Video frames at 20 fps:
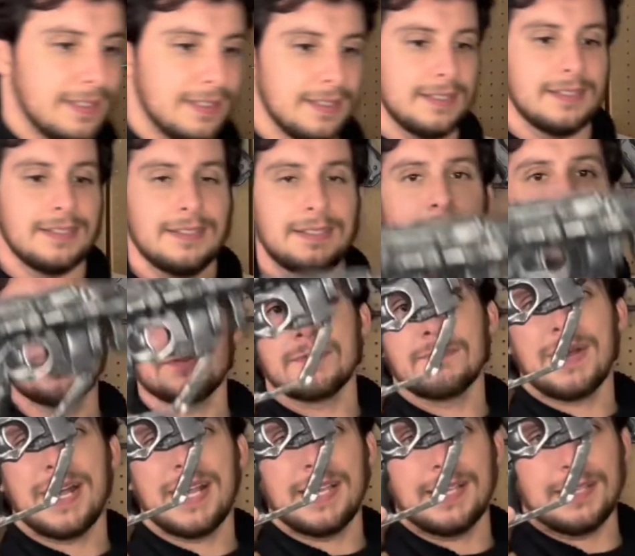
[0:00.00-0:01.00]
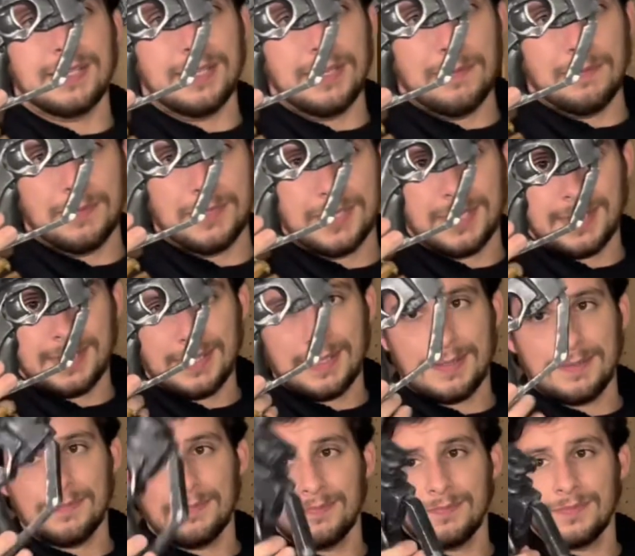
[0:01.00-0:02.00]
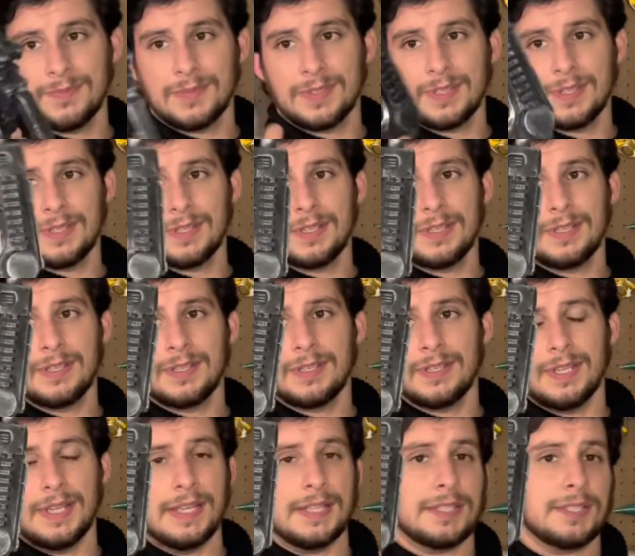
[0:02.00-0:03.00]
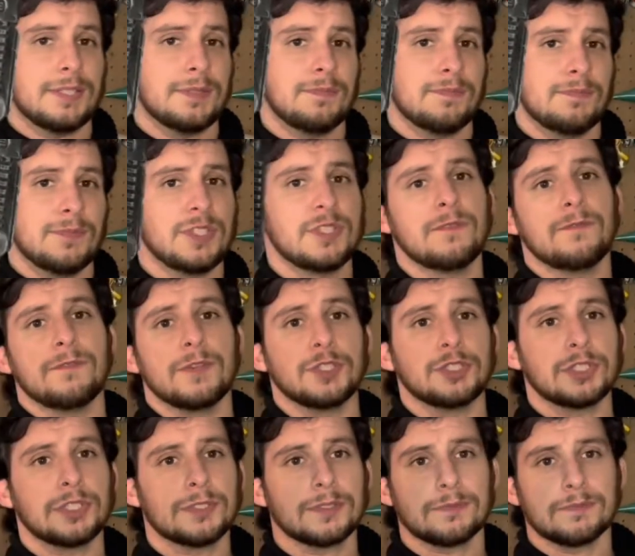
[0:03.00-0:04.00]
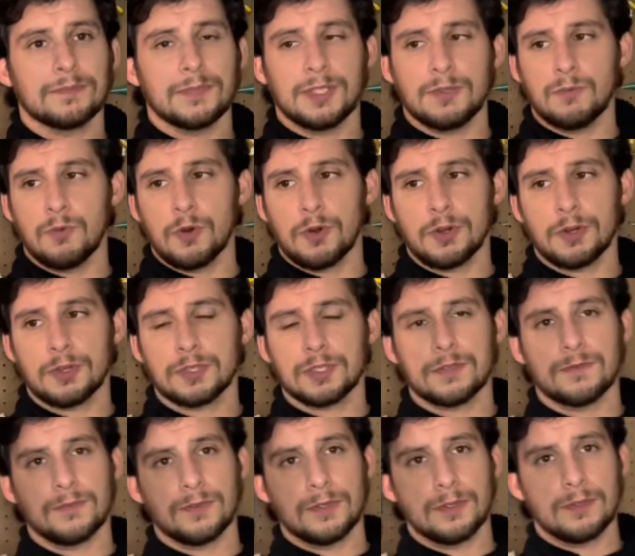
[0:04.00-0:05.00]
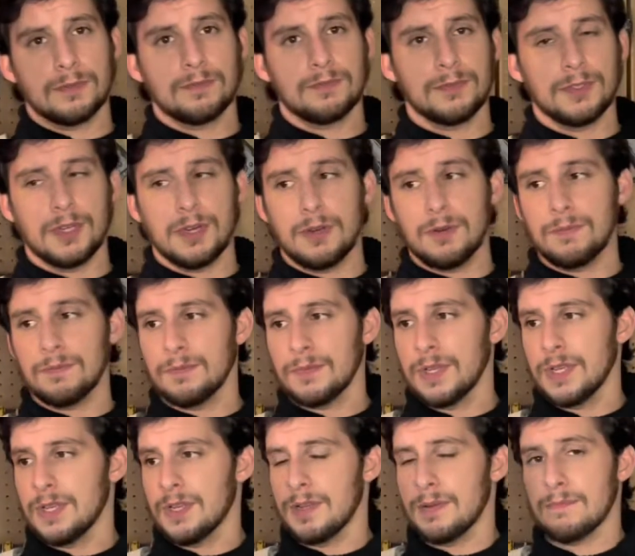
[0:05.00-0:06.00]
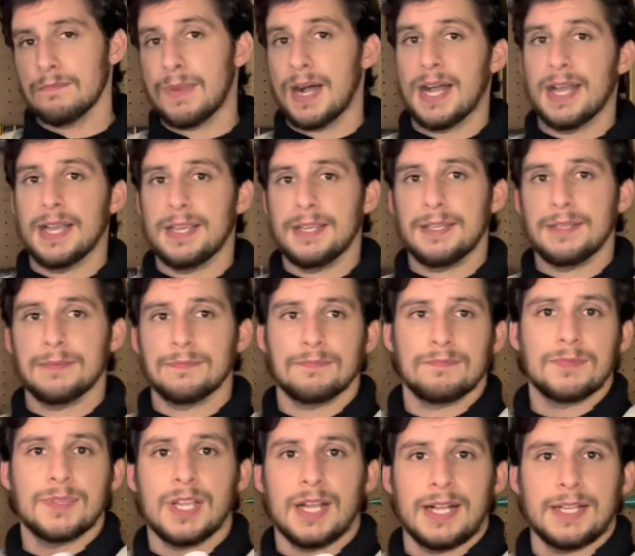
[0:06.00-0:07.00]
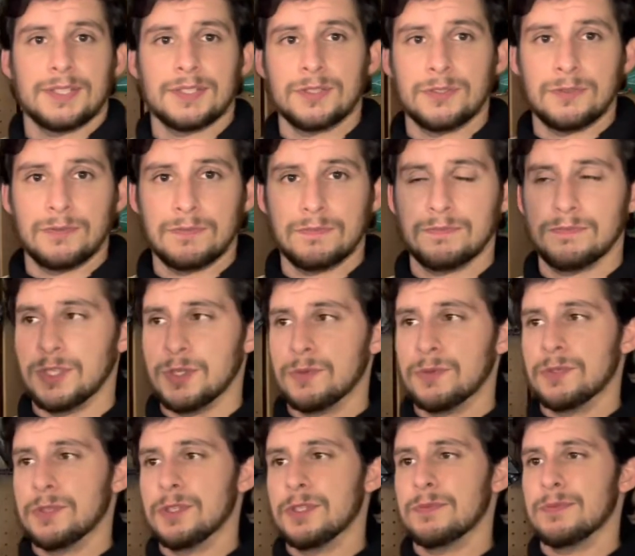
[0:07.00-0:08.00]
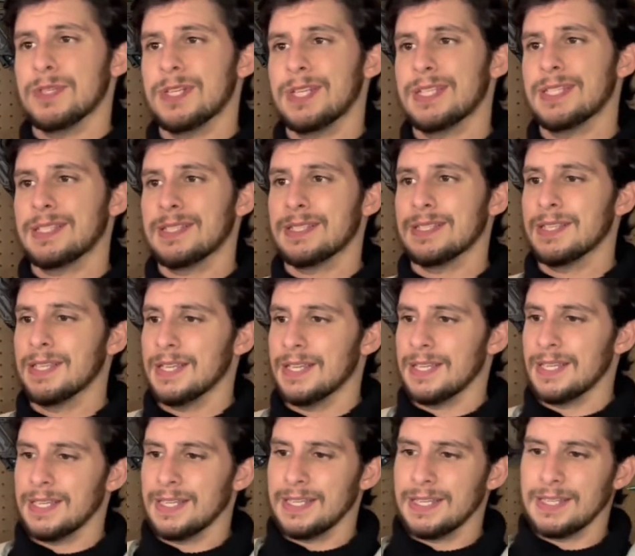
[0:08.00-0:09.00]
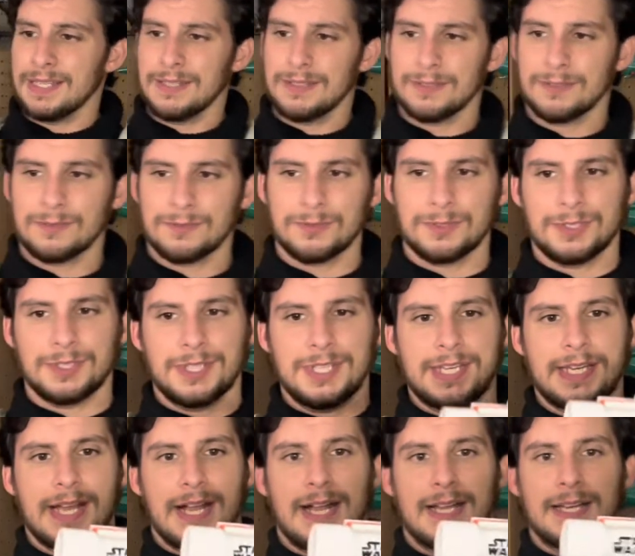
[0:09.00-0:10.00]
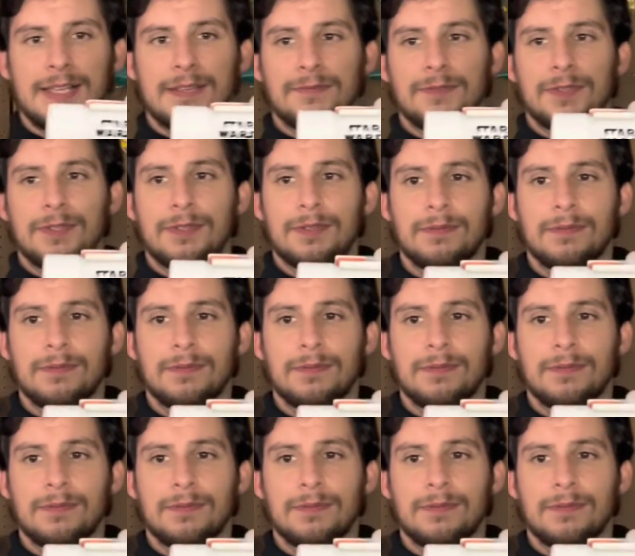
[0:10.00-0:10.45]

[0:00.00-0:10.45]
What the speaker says: This was my attempt. It's sufficient. It works for, you know, my costume uses, but it's really not even